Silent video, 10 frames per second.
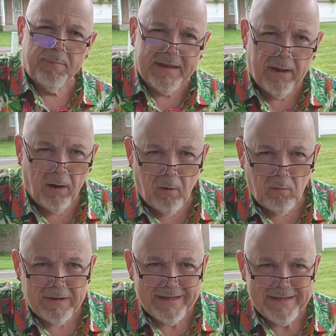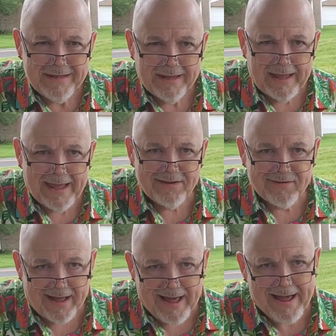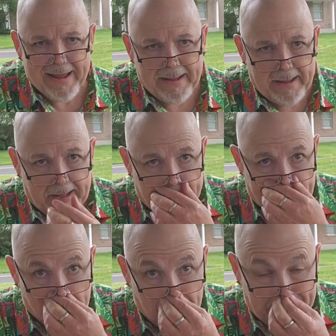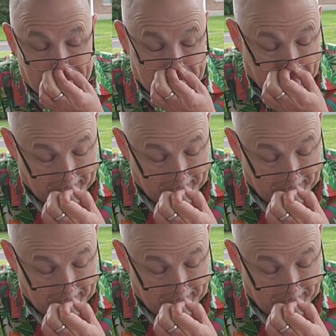Be holy as I am holy.